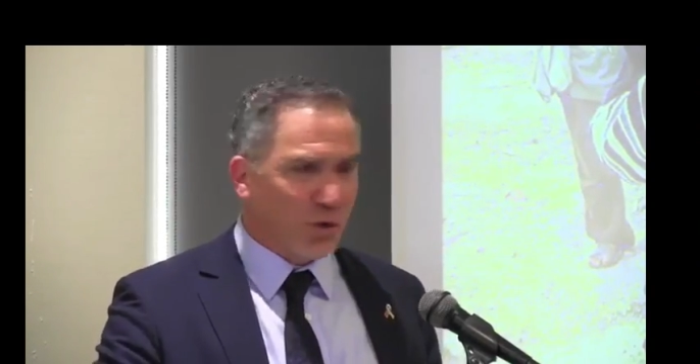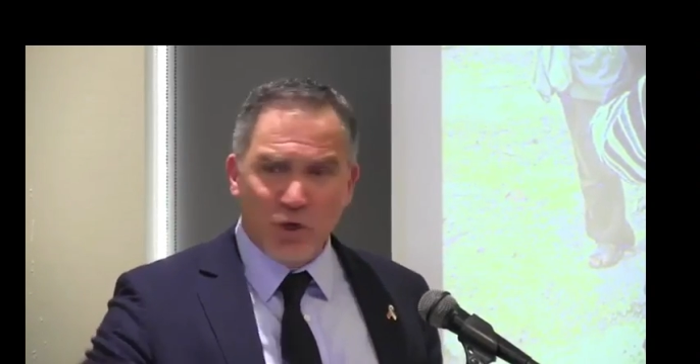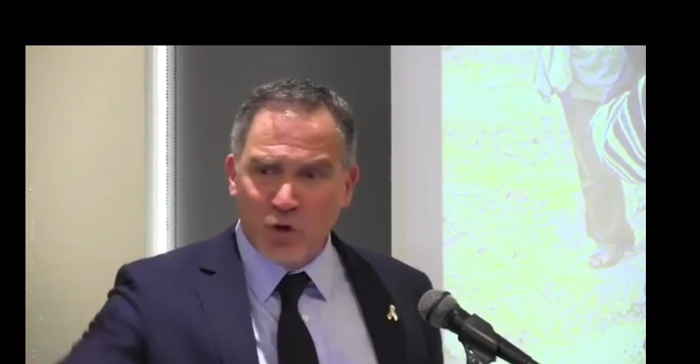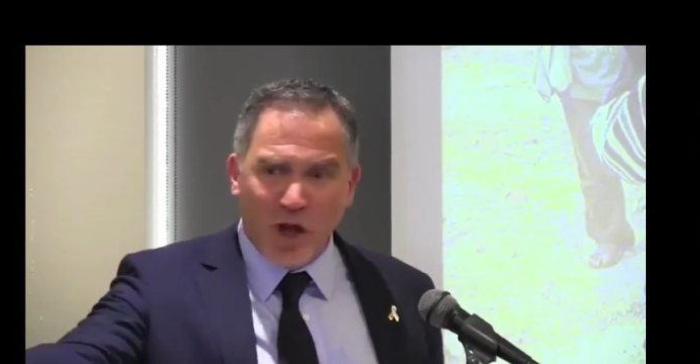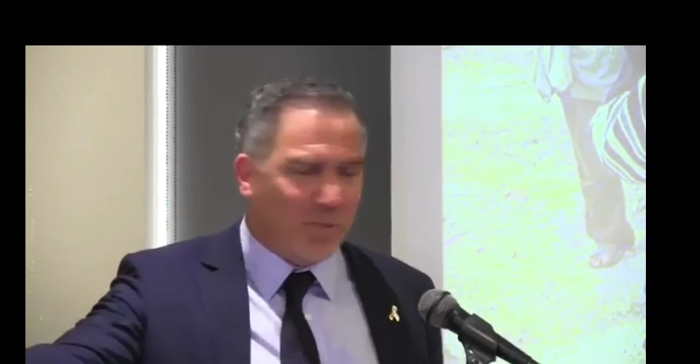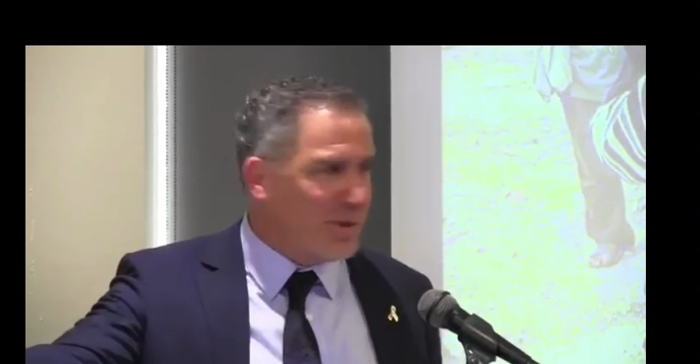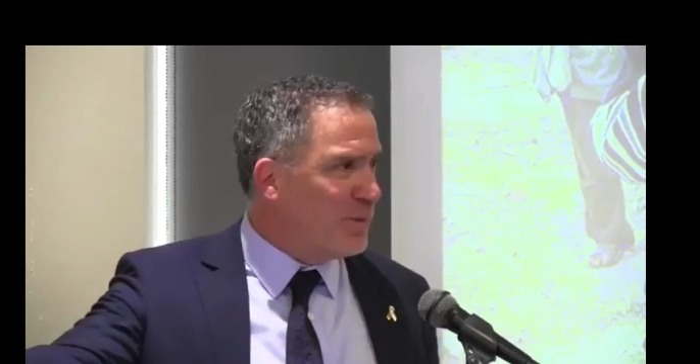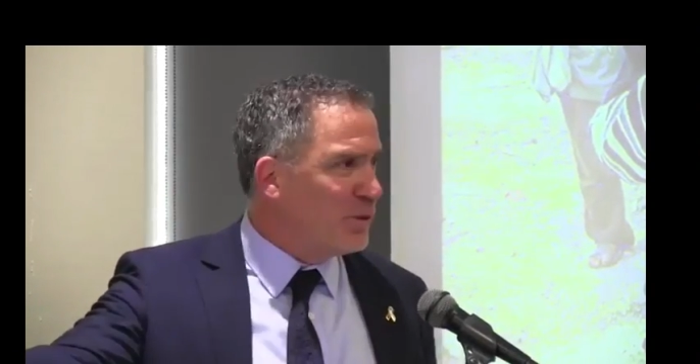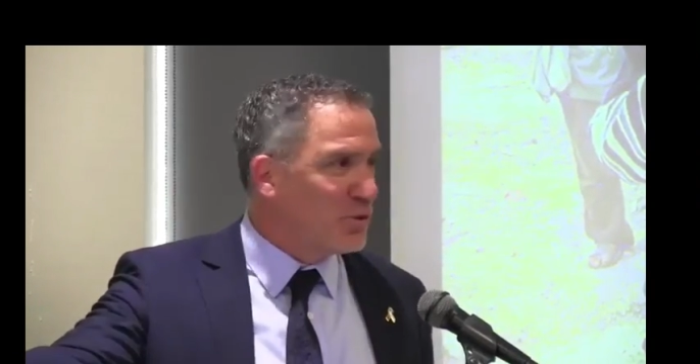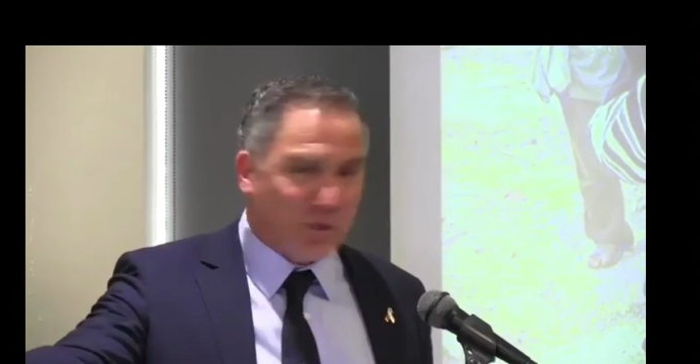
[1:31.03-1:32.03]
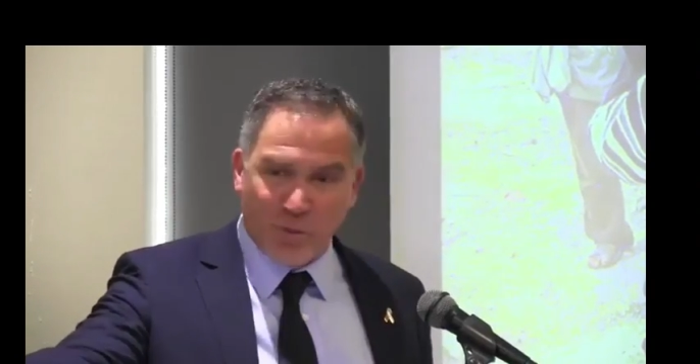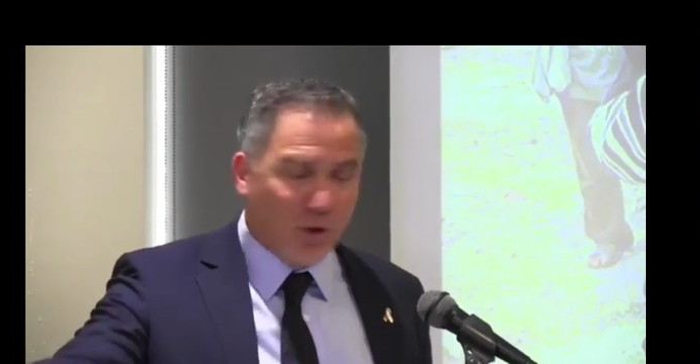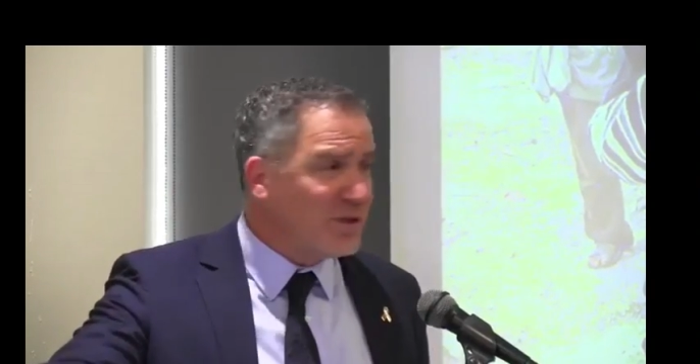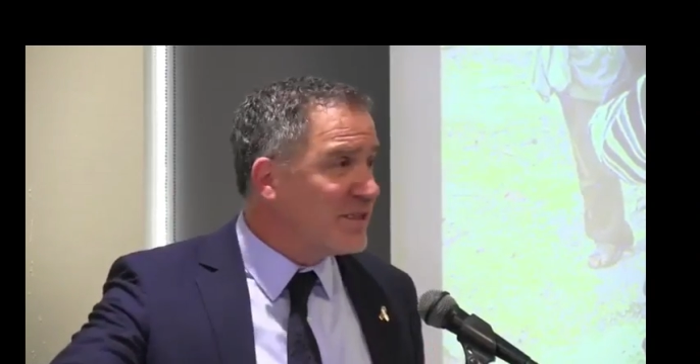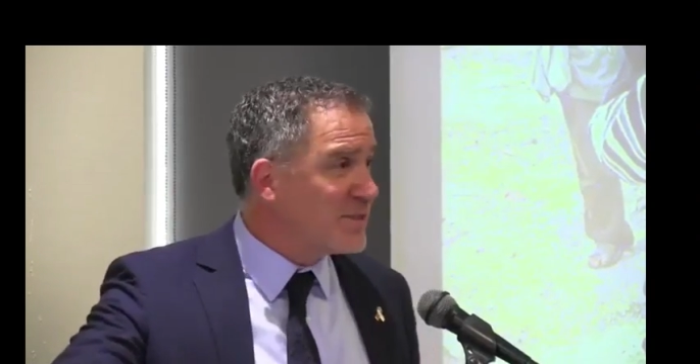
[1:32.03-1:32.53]
what do you call people who
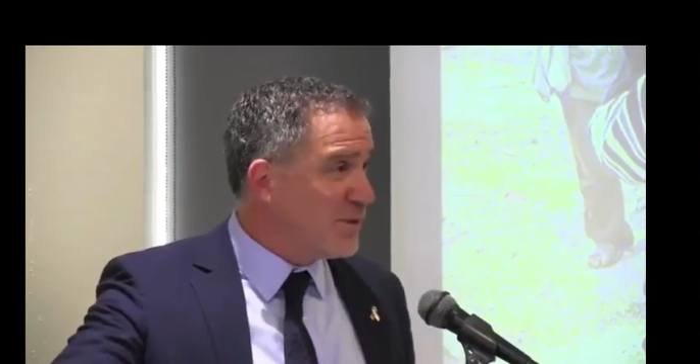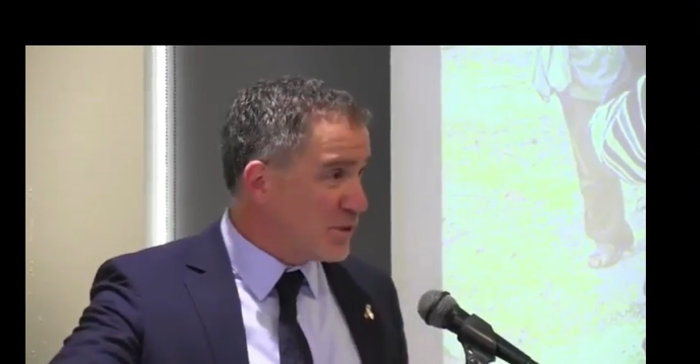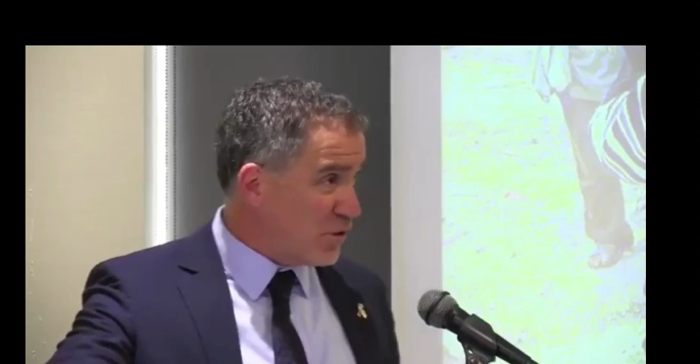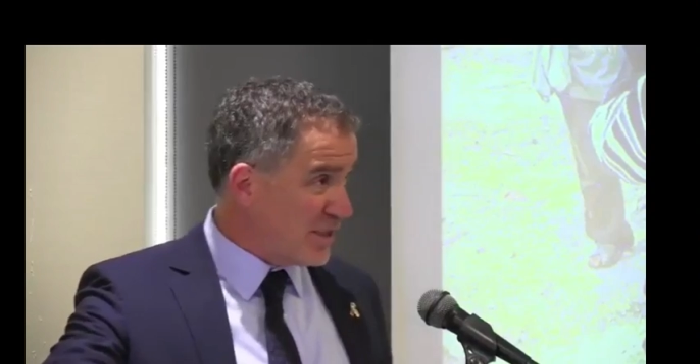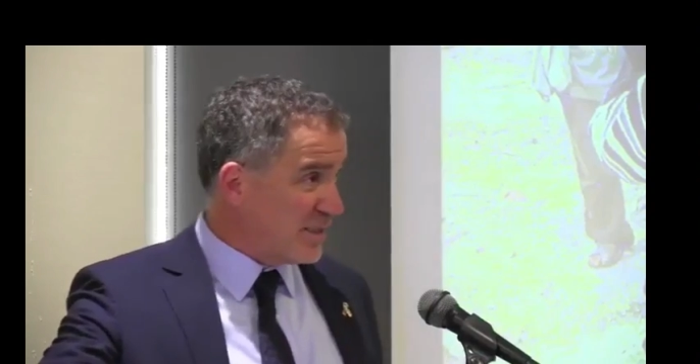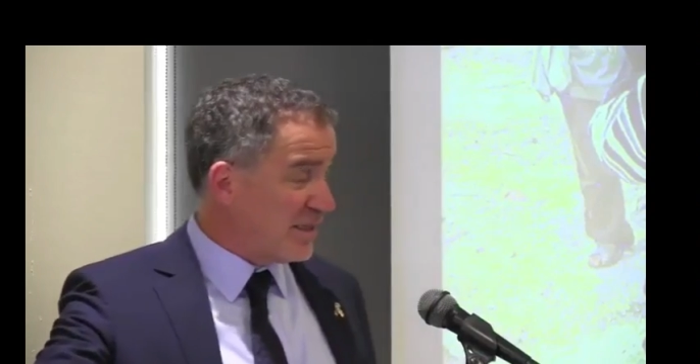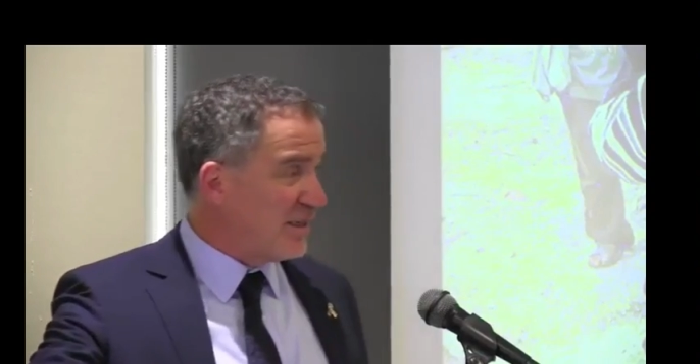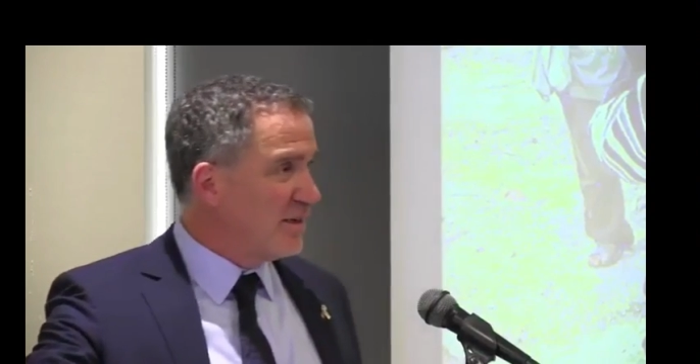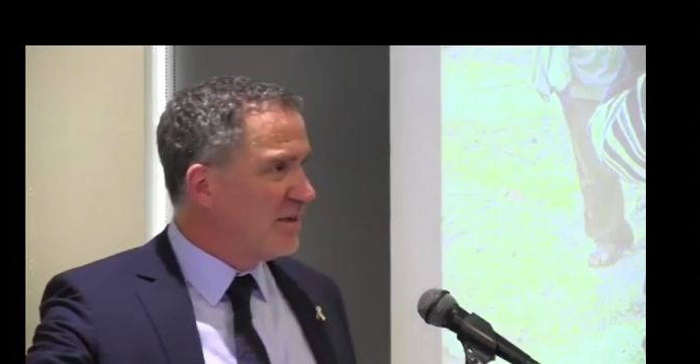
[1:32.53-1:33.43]
support this monstrosity?